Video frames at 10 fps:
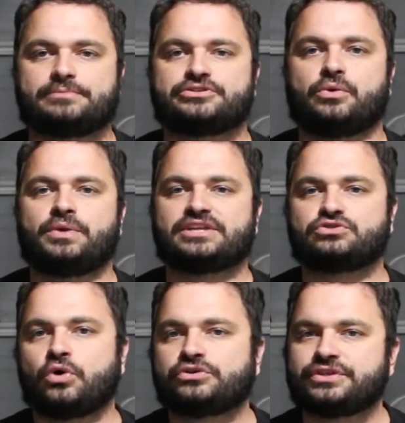so we can
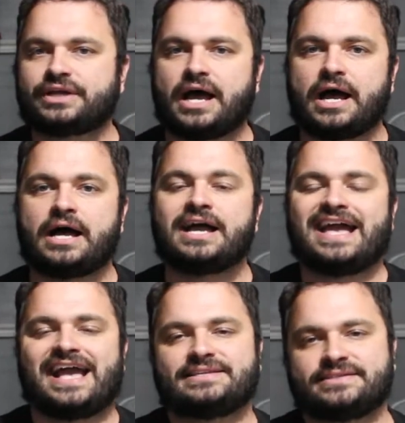talk to the car
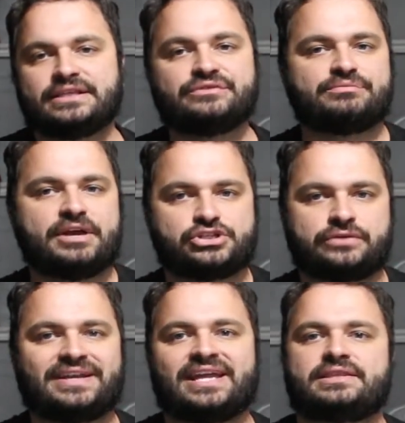and send information off
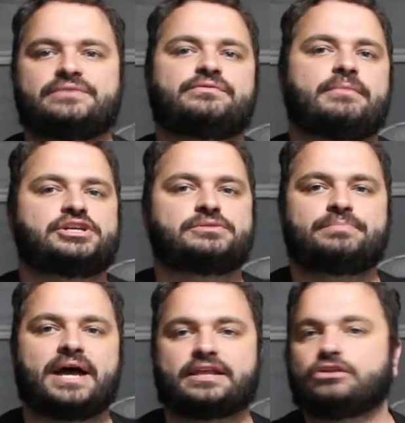and get the information
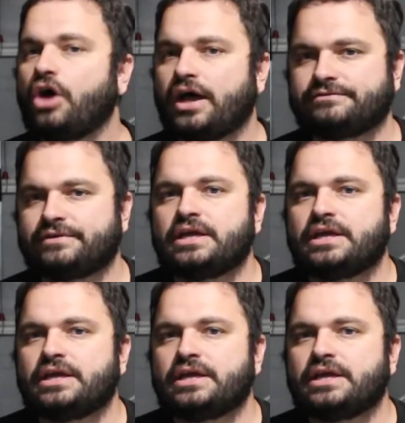back live.